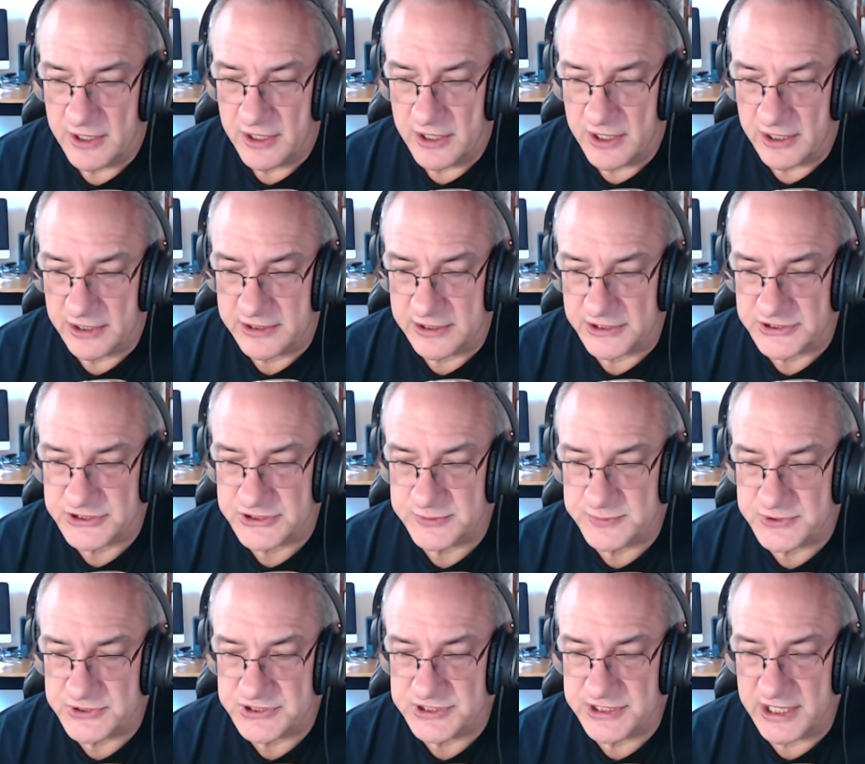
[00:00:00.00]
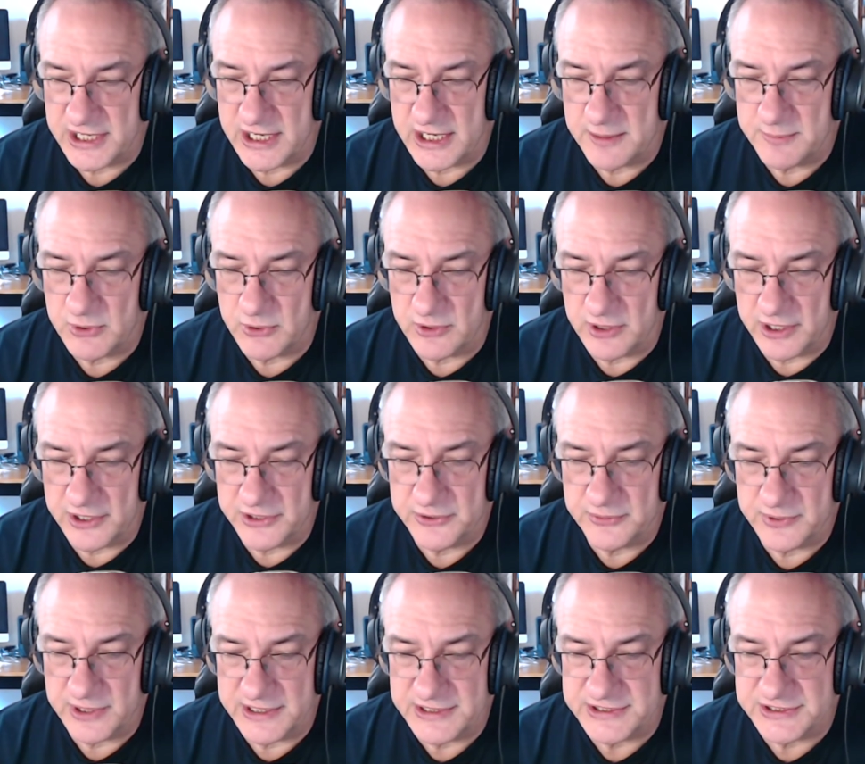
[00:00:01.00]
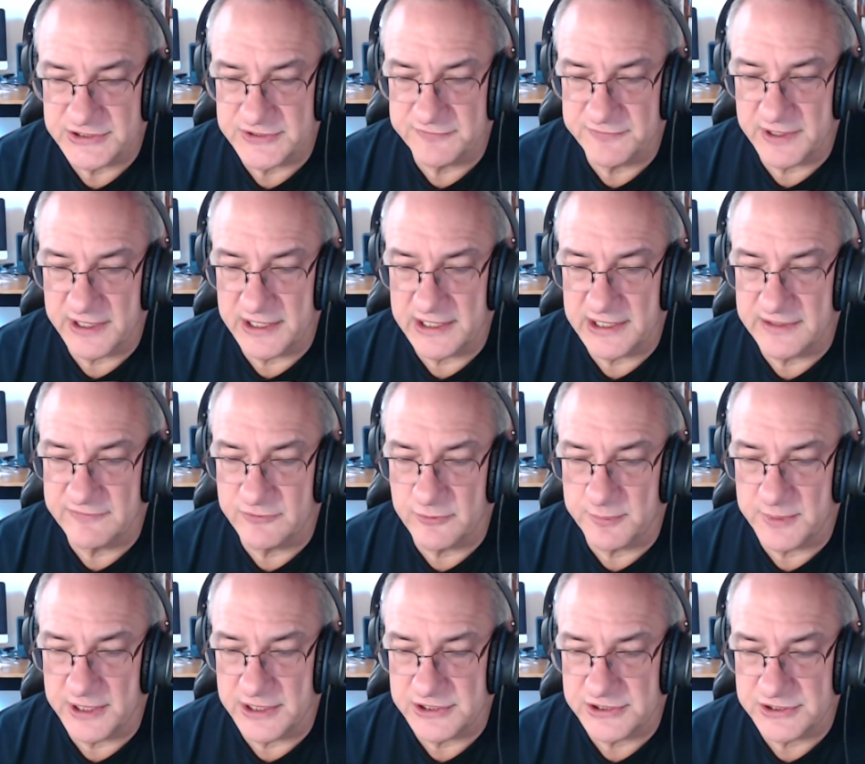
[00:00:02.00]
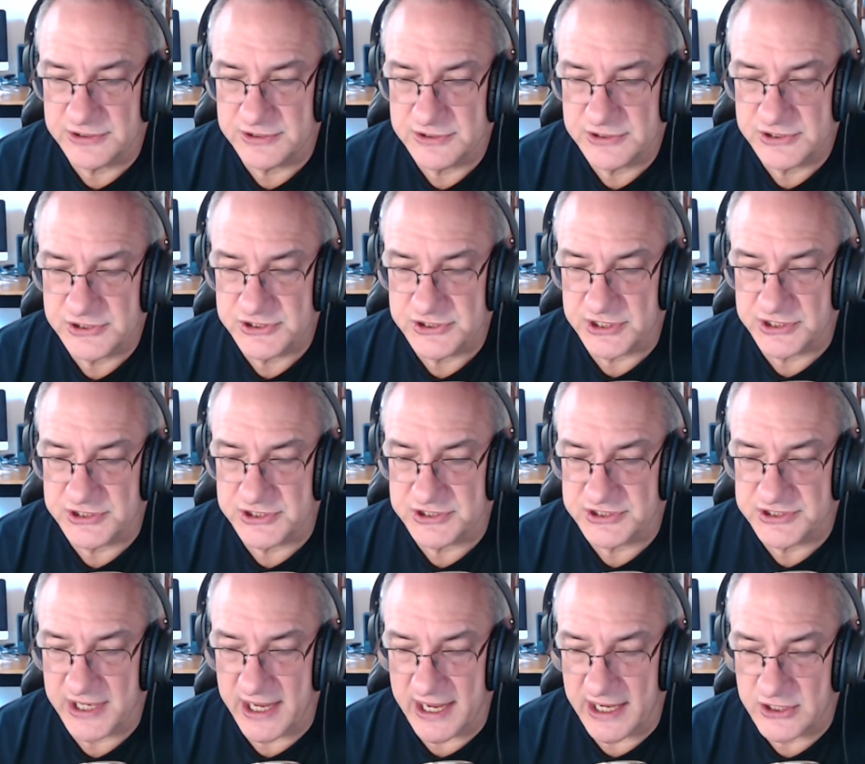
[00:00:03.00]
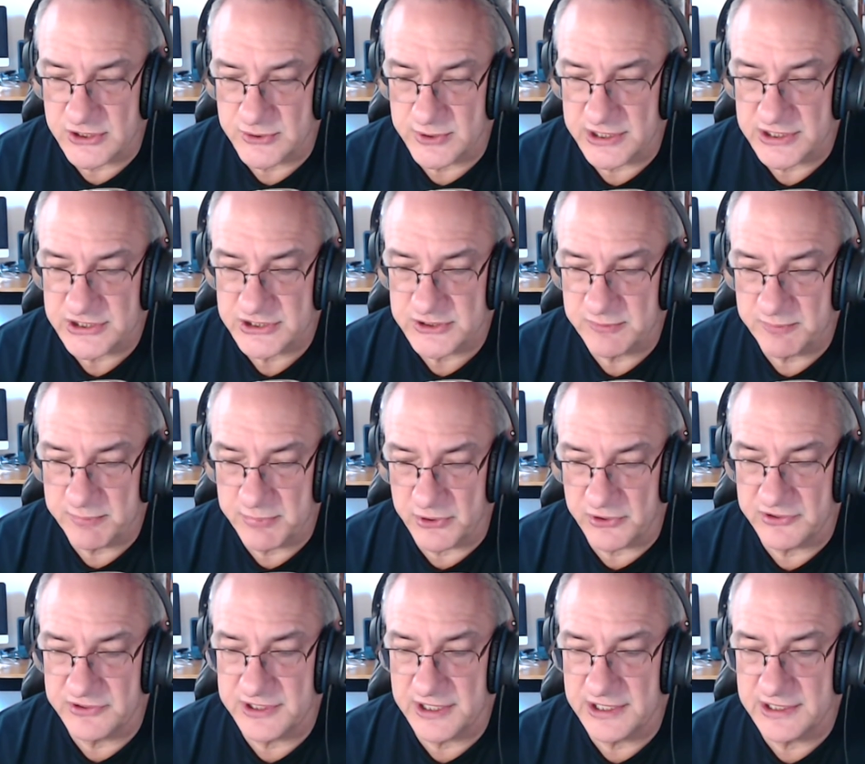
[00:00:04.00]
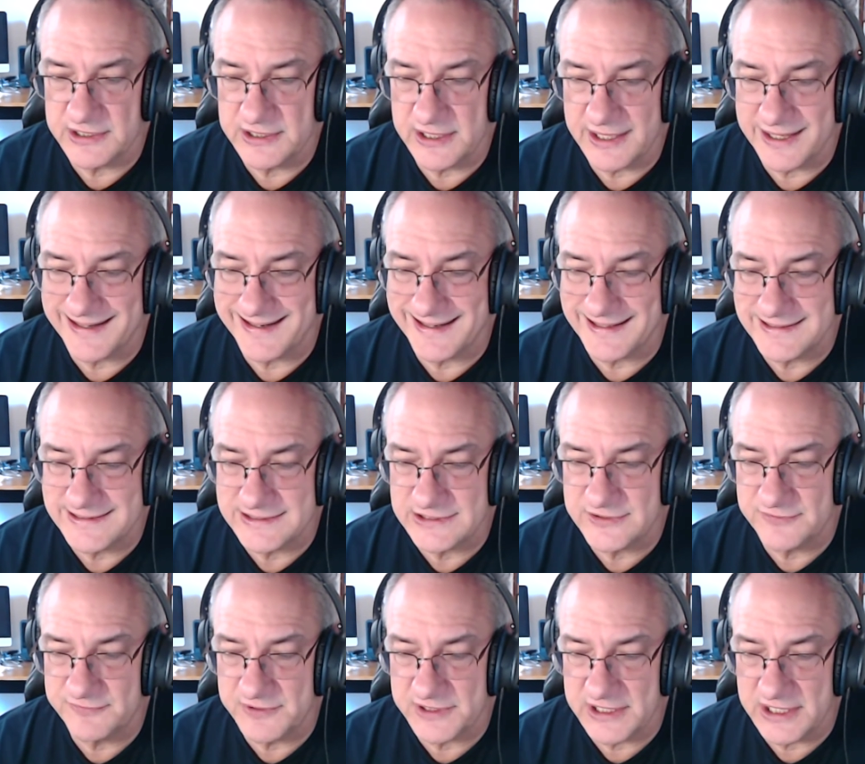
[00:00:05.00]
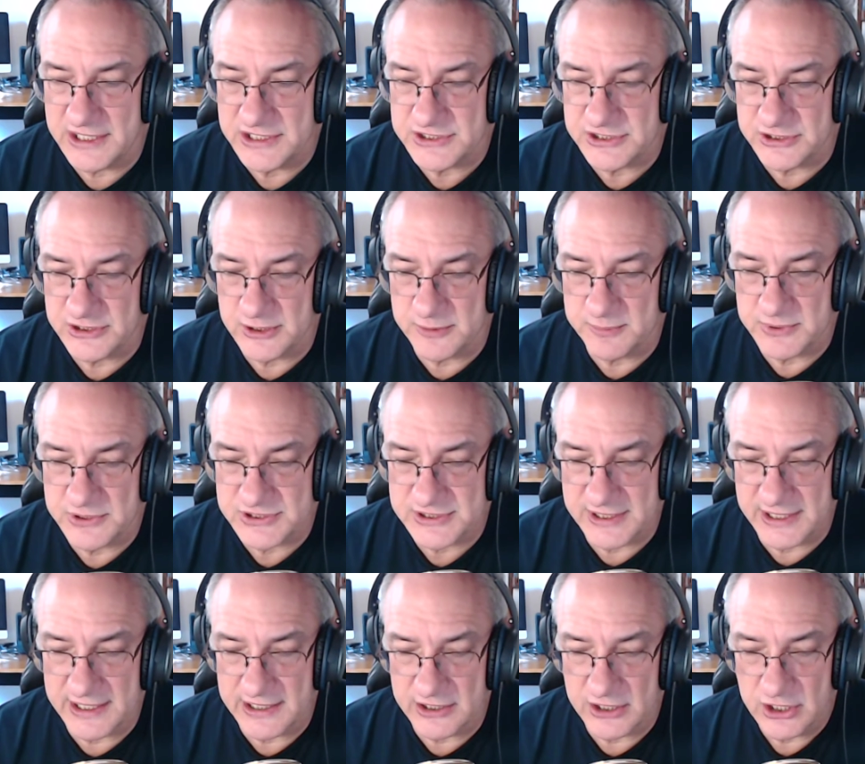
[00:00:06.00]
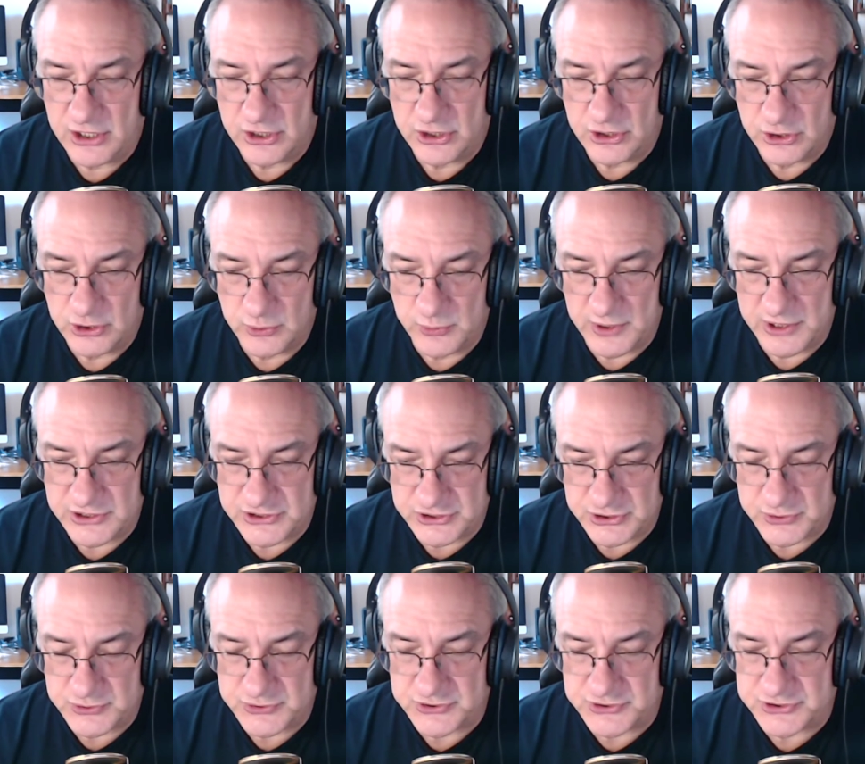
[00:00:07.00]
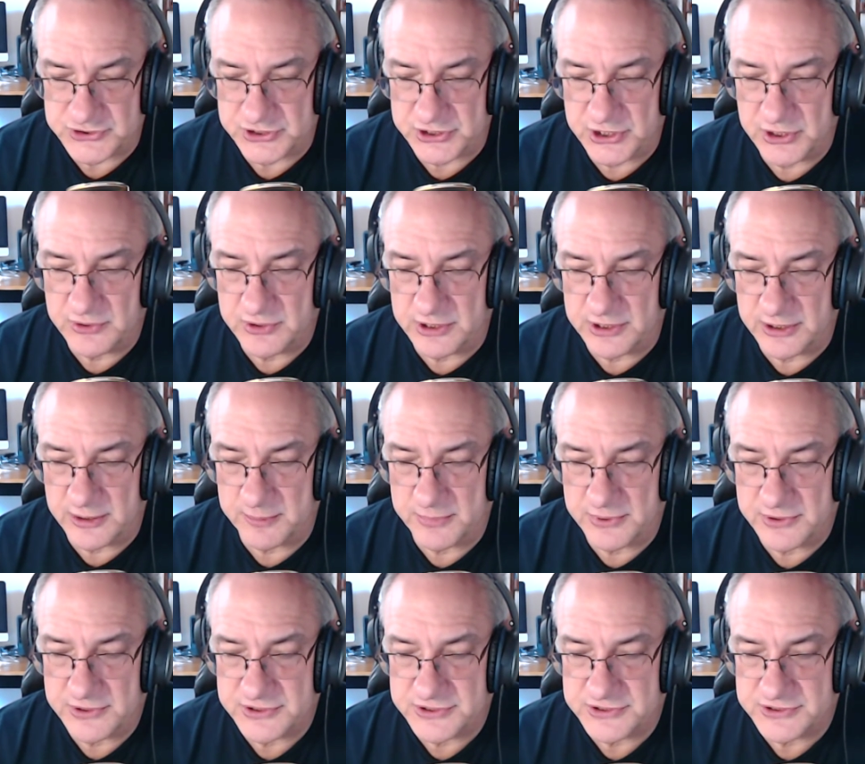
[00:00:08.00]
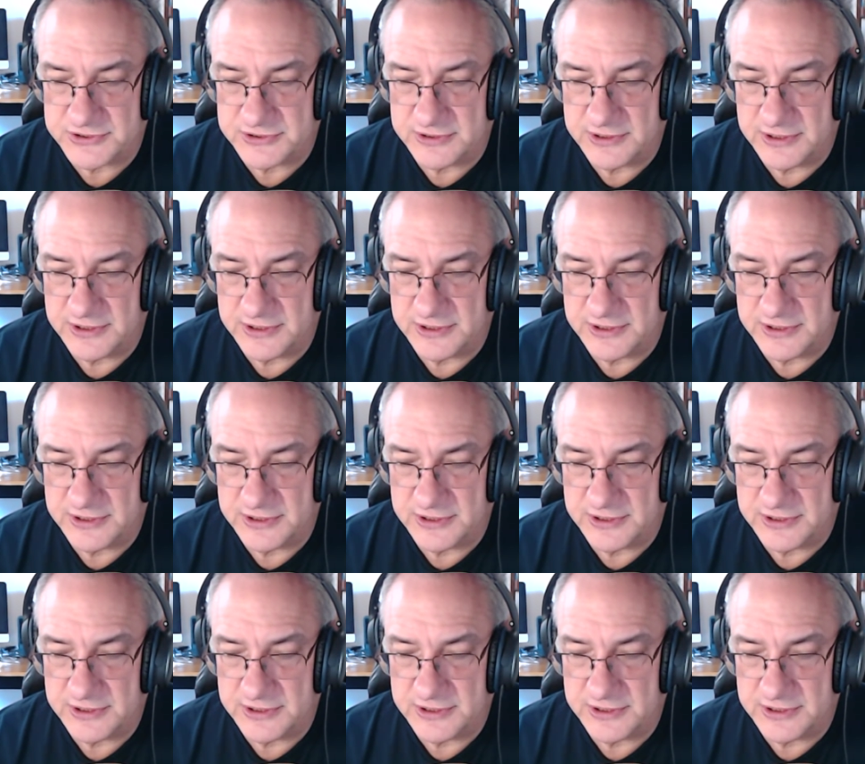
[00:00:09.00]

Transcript: A customer's name or other identifying information, such as address, birth date, and identification numbers like U.S. Social Security numbers,